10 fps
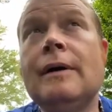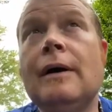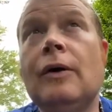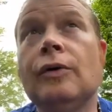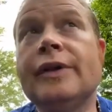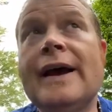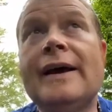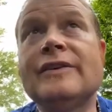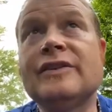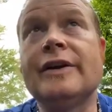only
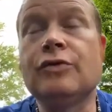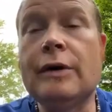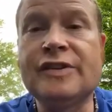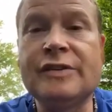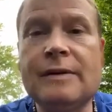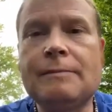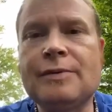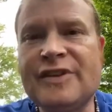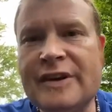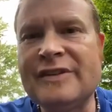has like a 12%
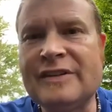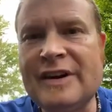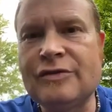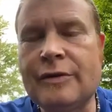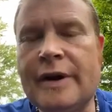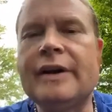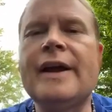success rate.